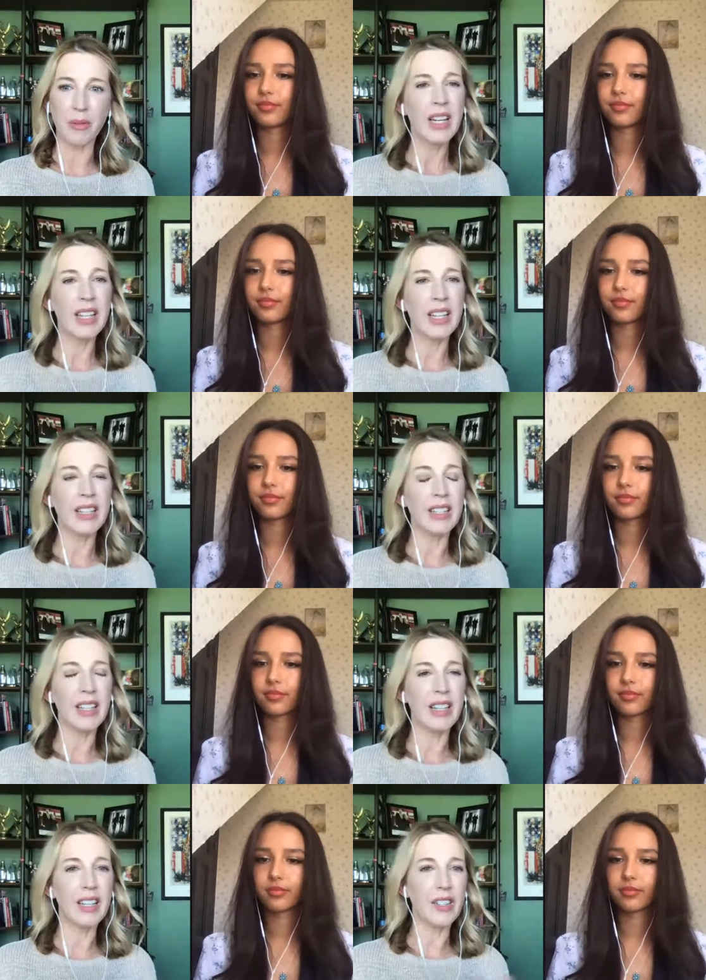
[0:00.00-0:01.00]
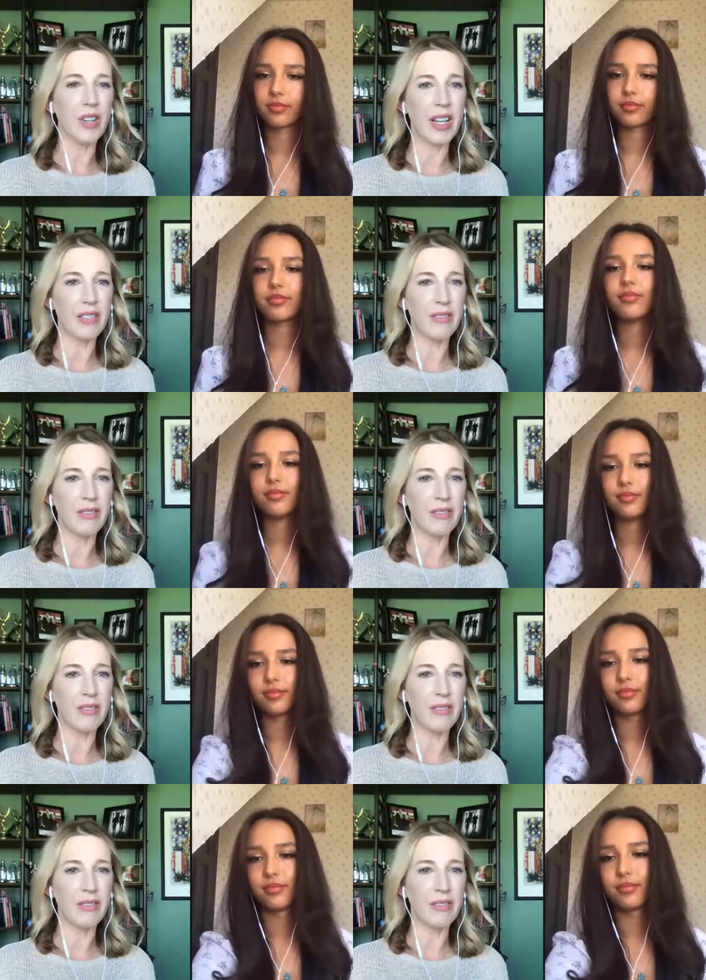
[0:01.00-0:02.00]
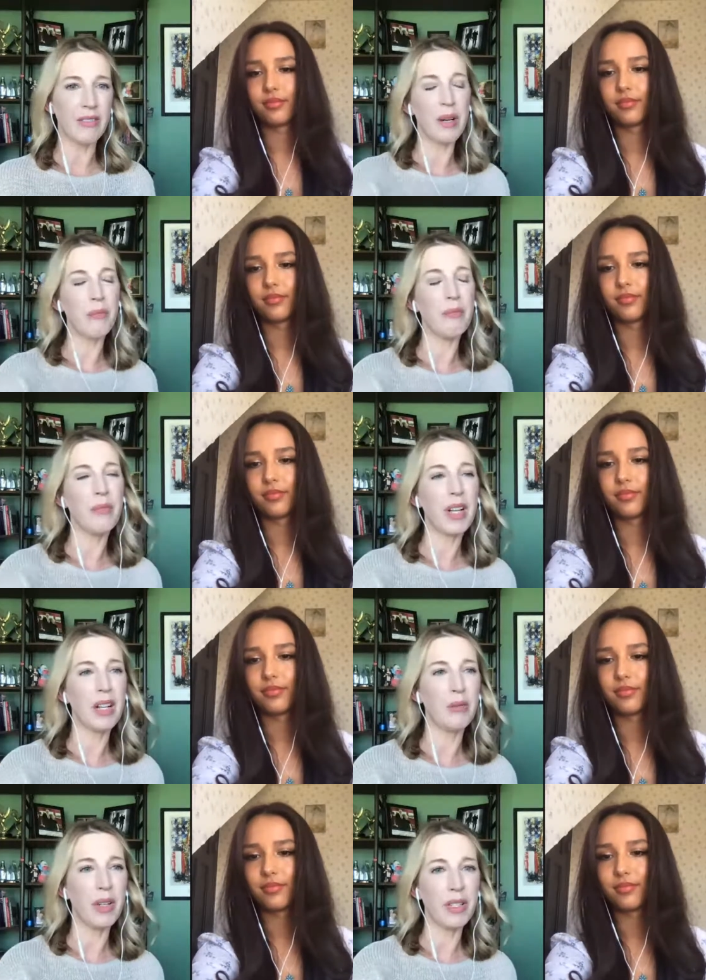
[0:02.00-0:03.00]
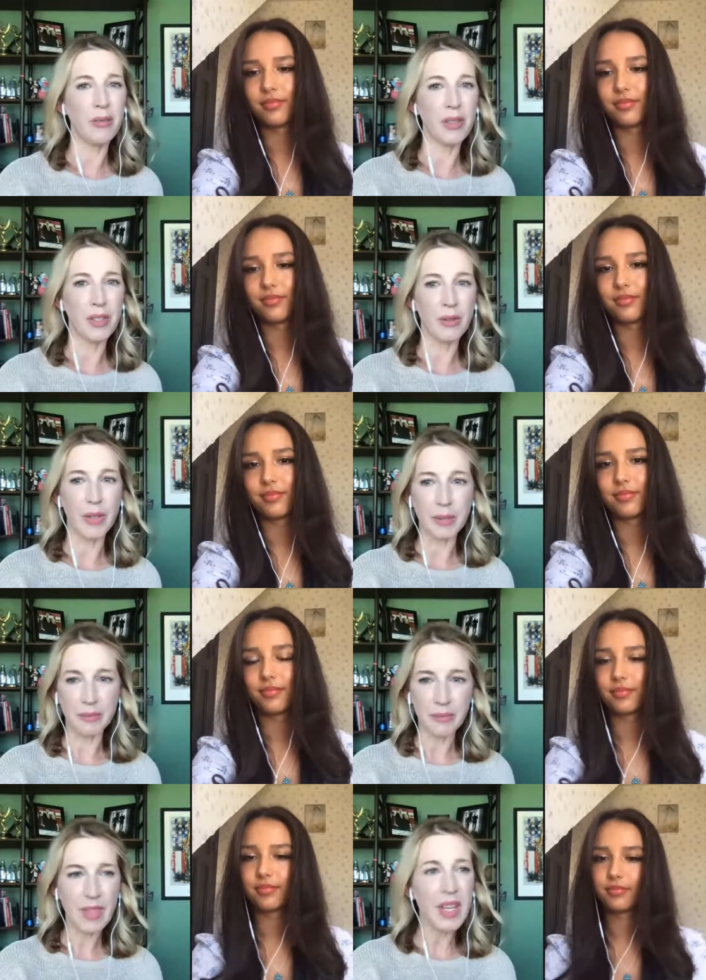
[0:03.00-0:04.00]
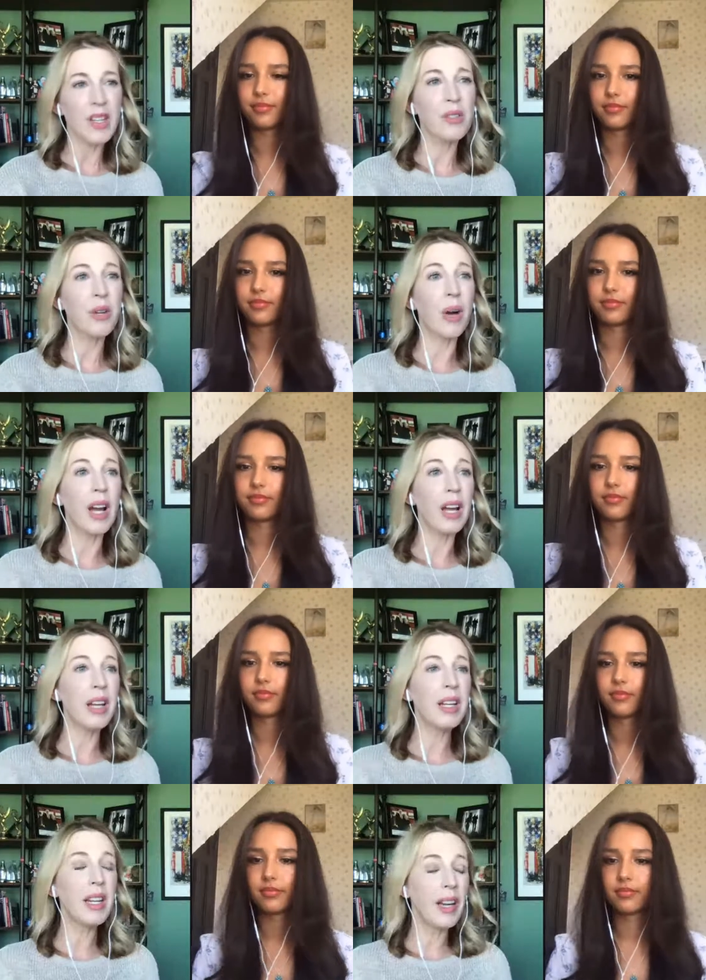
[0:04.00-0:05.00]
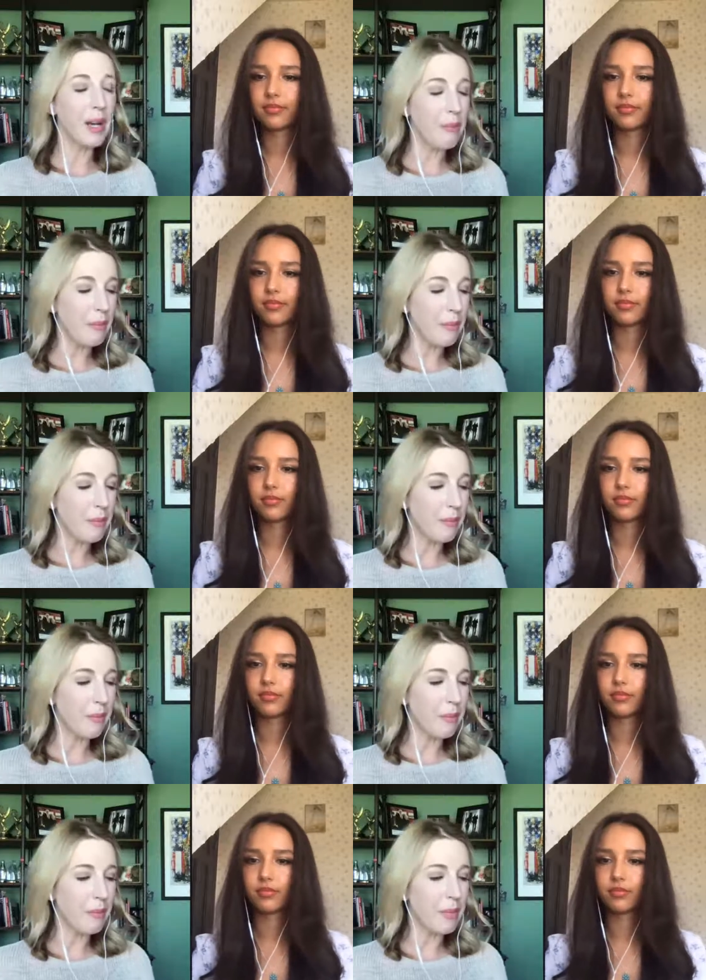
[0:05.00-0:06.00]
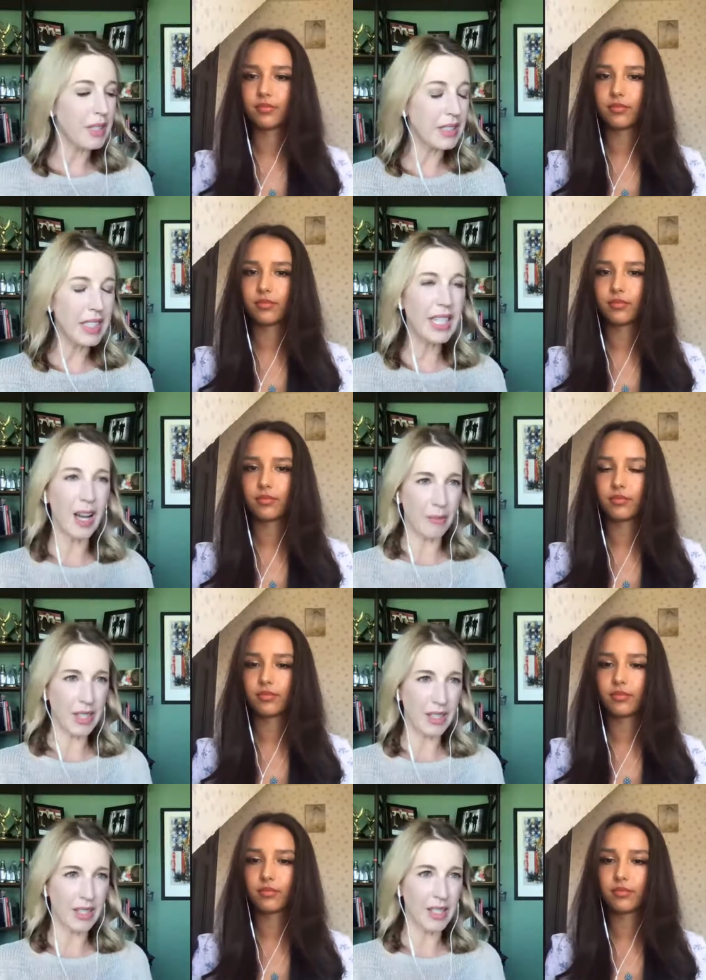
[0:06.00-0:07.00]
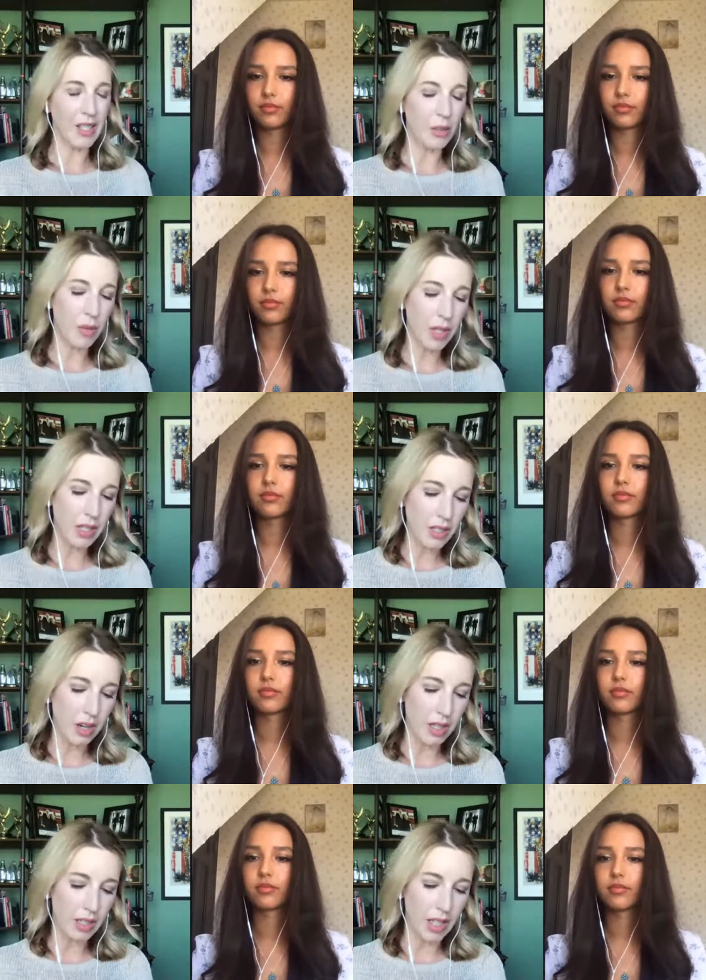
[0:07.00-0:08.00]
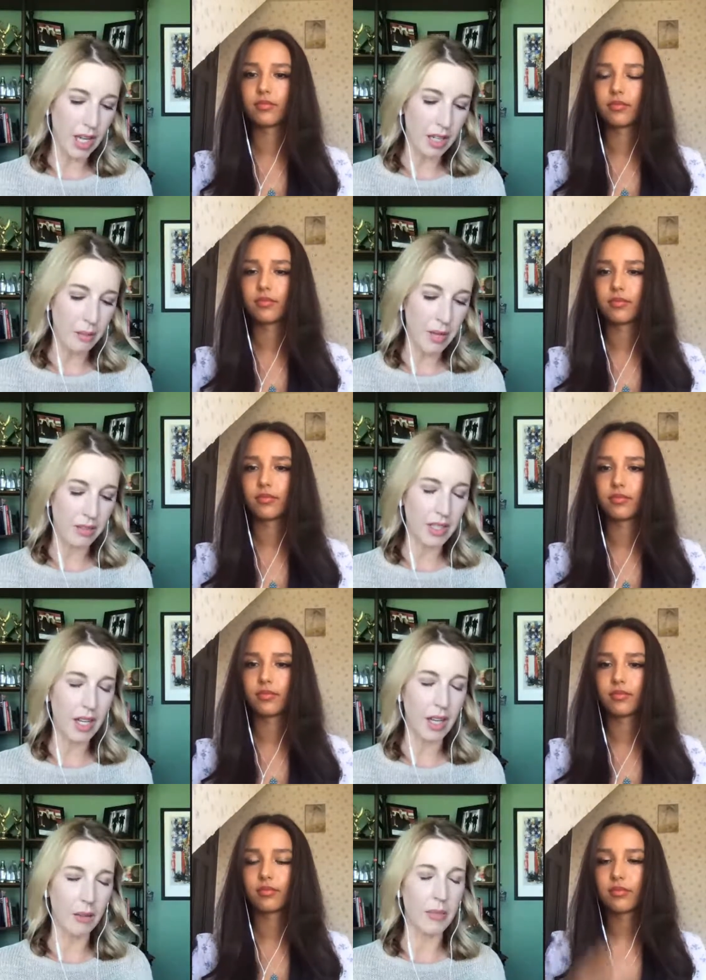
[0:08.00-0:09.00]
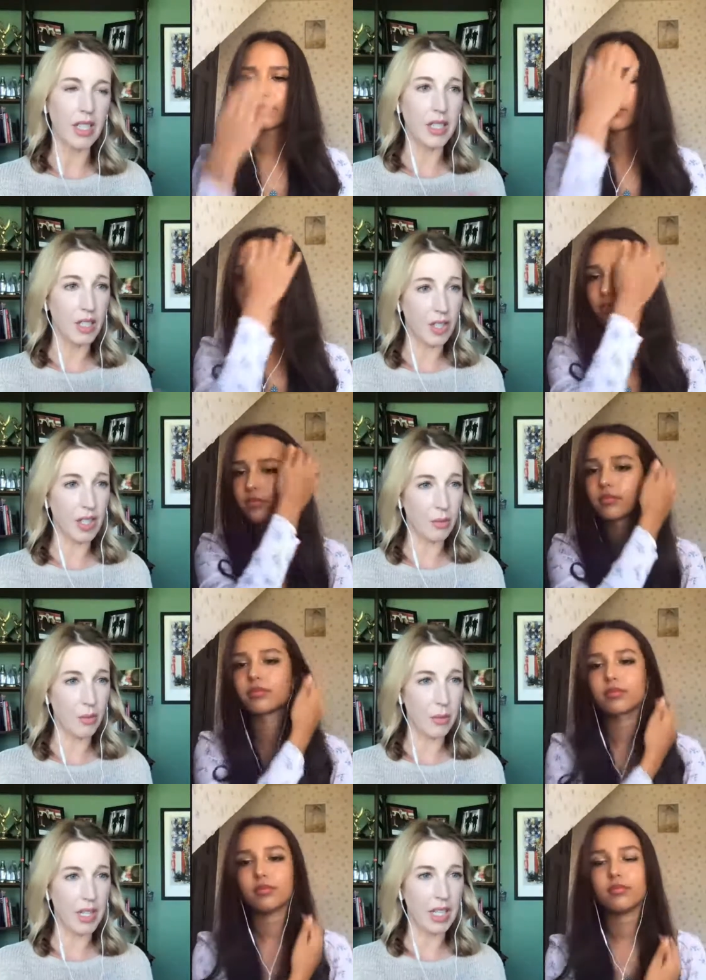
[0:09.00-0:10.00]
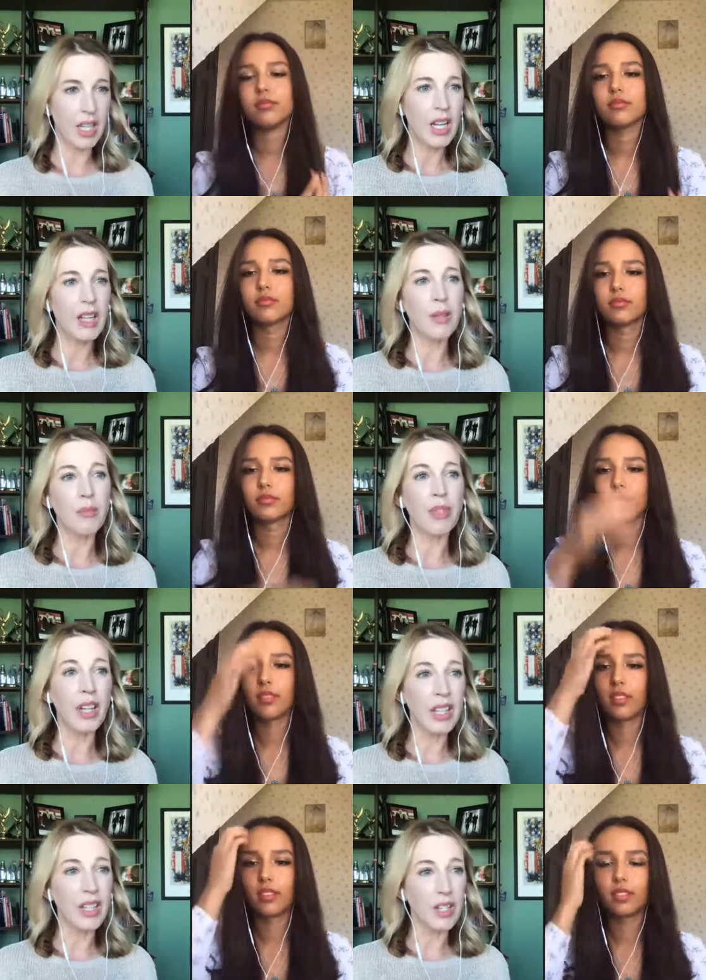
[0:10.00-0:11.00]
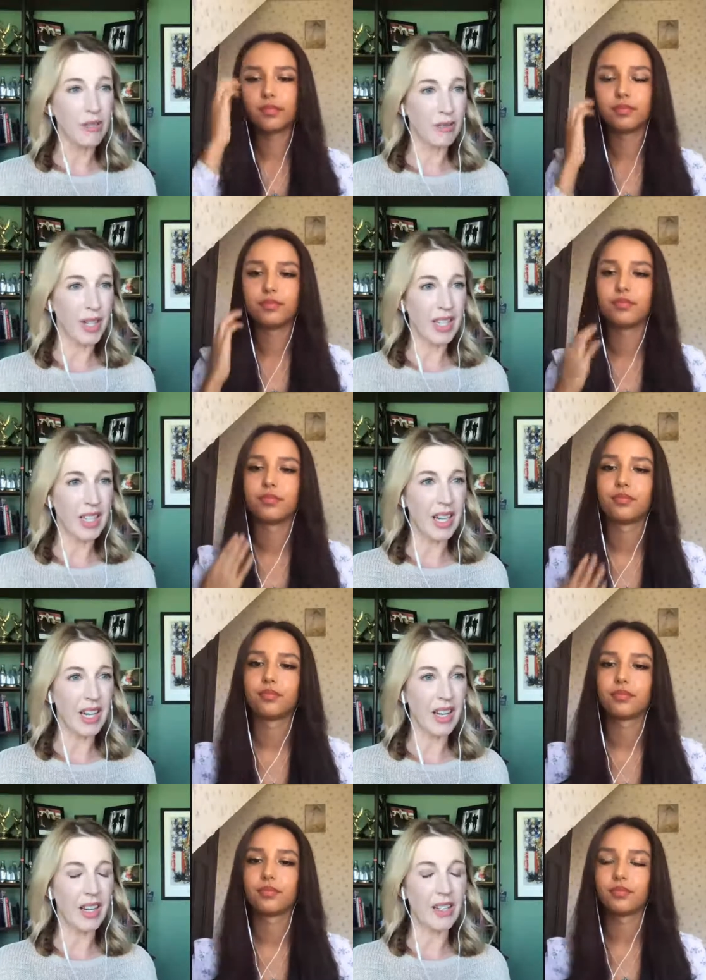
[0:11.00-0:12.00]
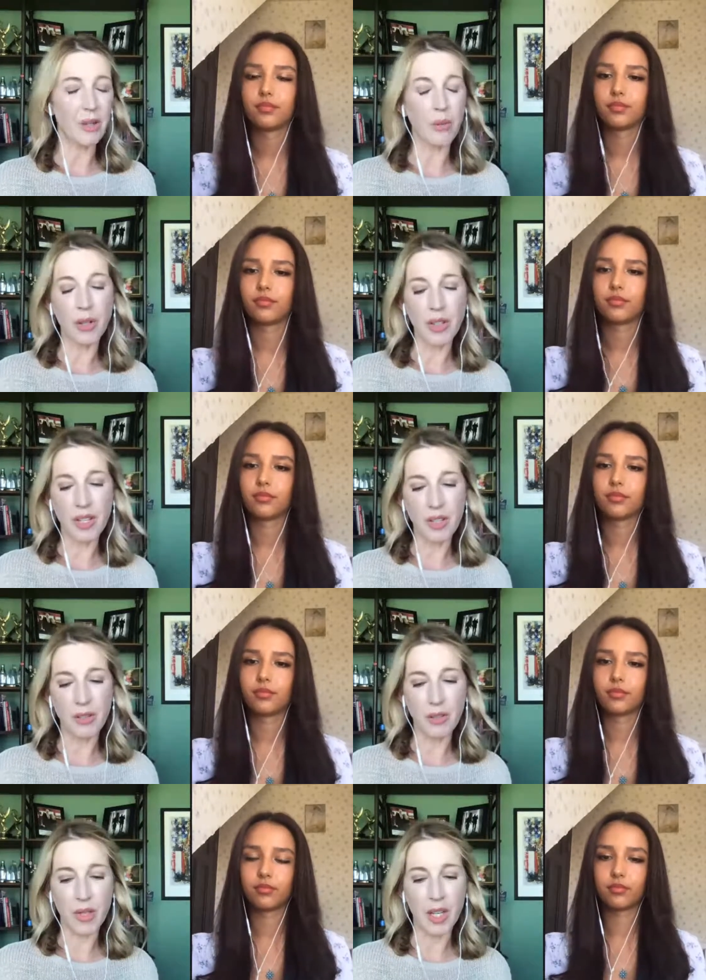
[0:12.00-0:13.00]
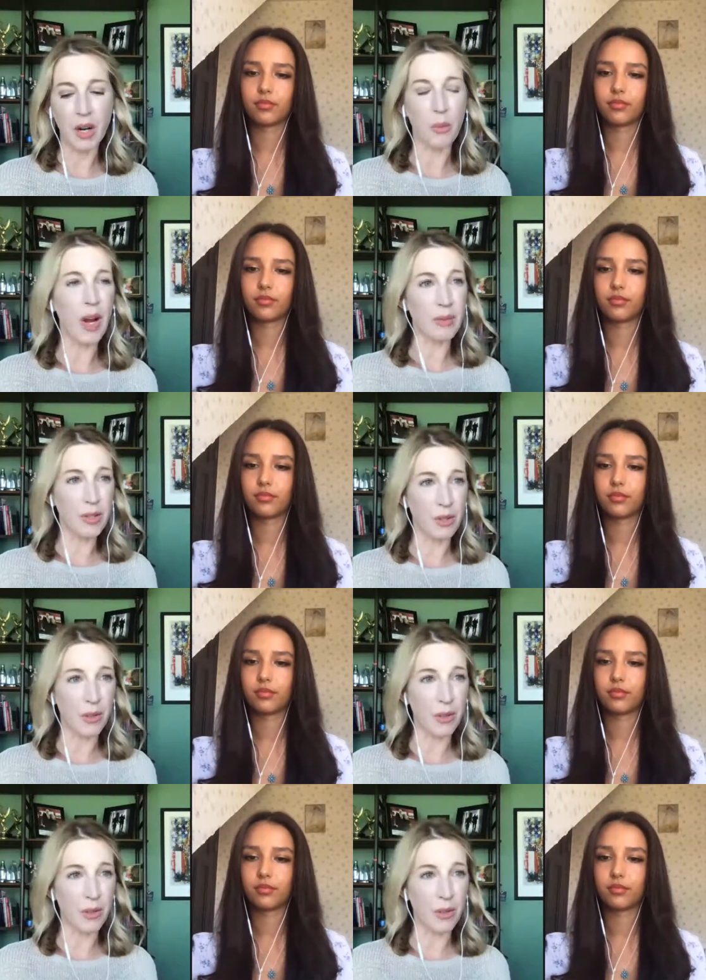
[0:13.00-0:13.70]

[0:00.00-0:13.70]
Speaker 1: uh, uh trying to figure out um, kind of what you were doing. So I, um, um, in leading up to this, we're going to talk a lot about uh, Indigenous women, the play that you've written, and the work that you're doing.